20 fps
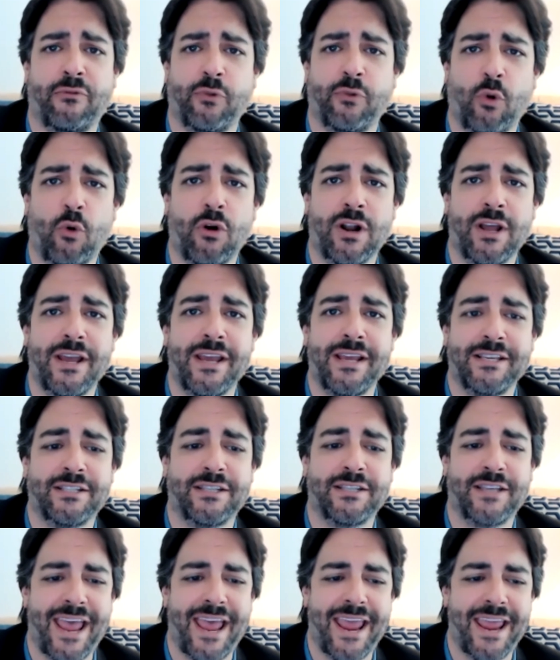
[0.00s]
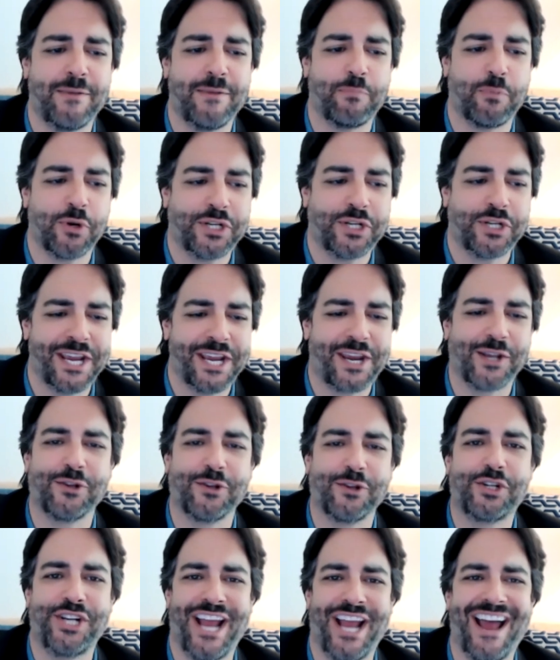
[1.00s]
Florida is a particular
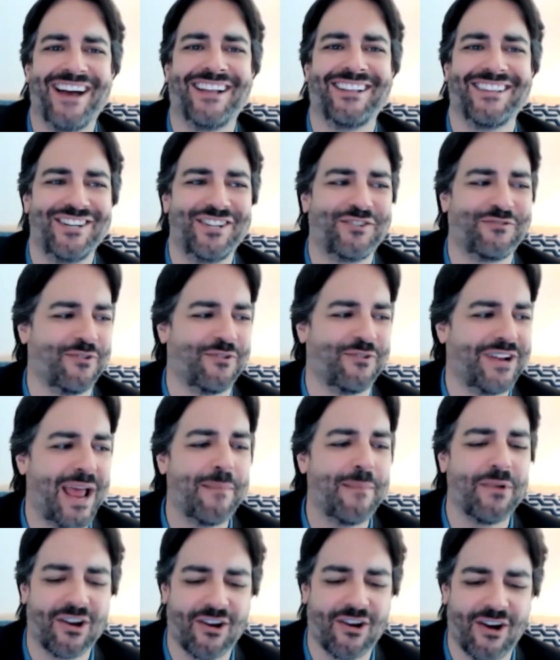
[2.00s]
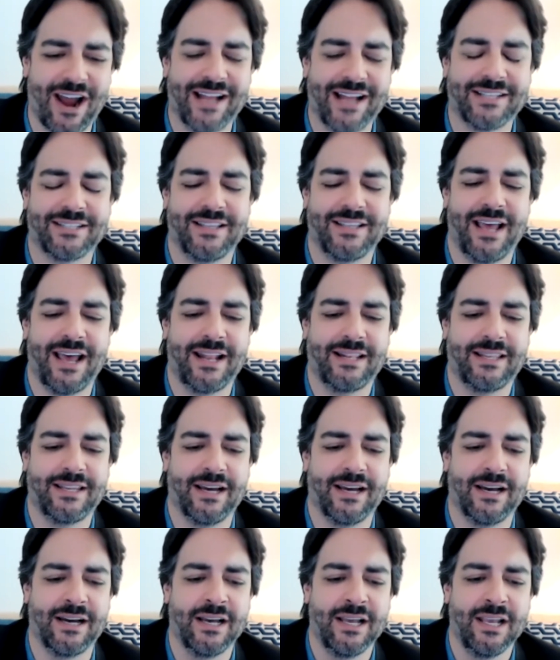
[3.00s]
challenge for Democrats that,
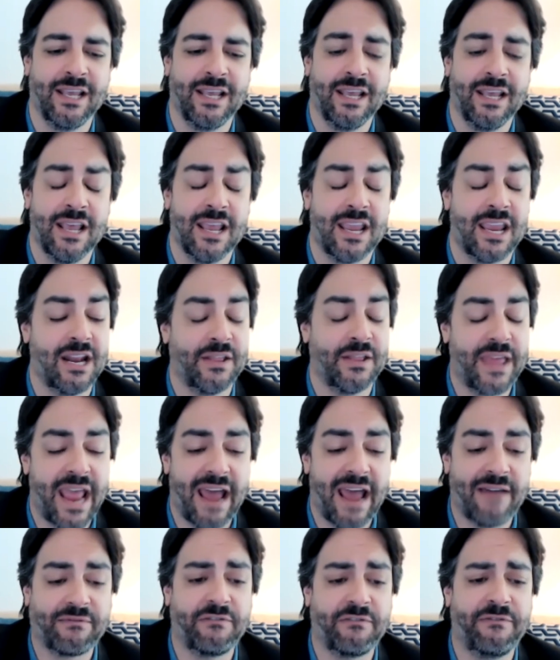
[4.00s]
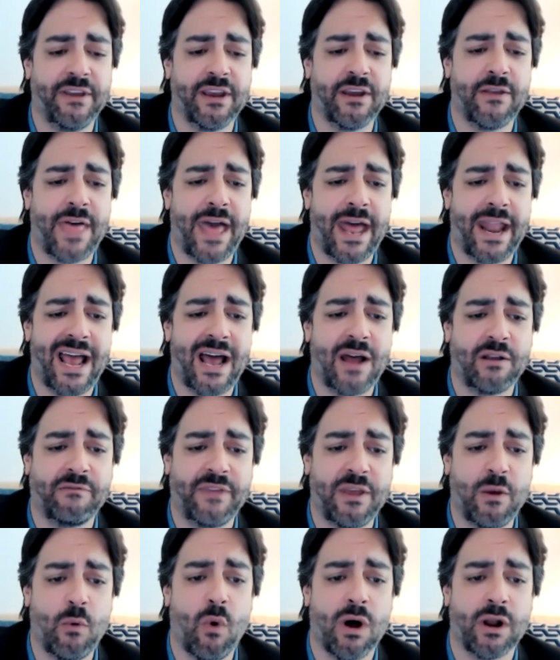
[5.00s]
you know, they have to figure that out if
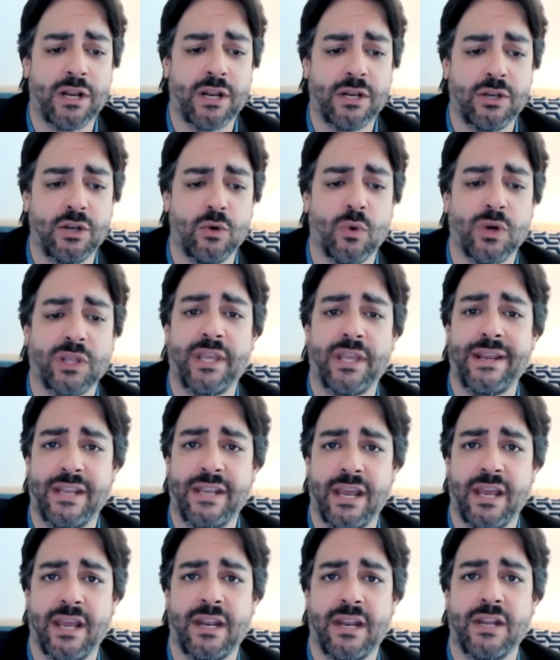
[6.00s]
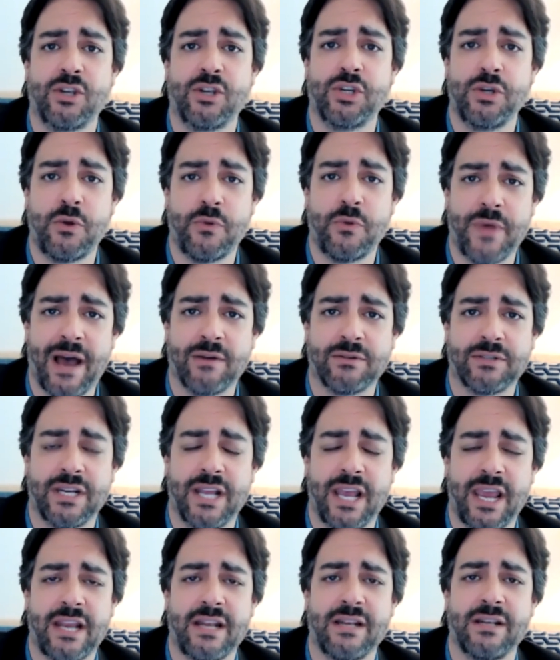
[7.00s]
they want to do what they did in
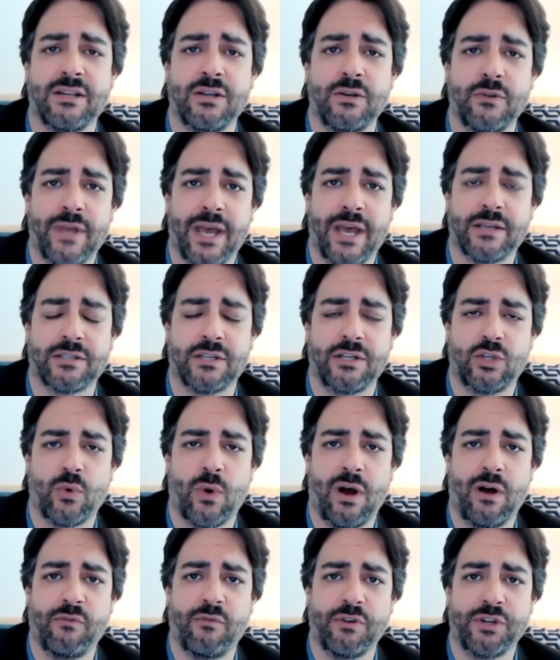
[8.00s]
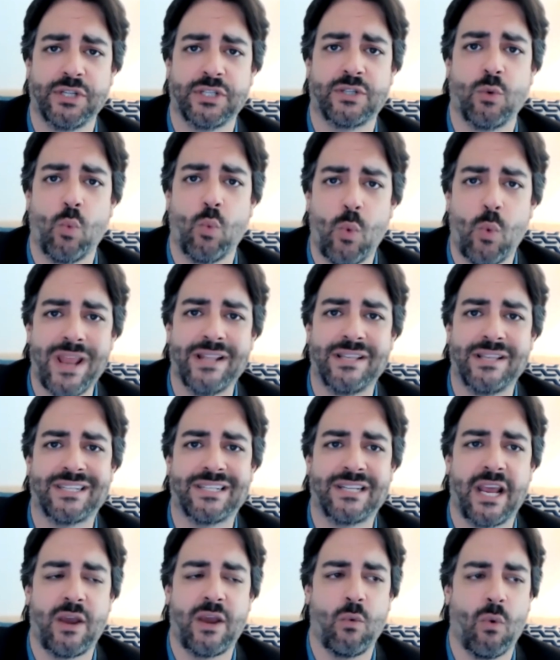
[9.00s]
2008 and 2012, which is to win
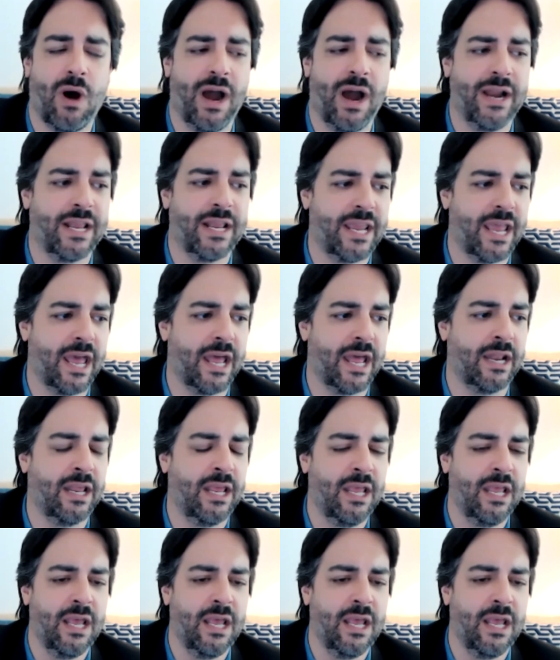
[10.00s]
statewide again.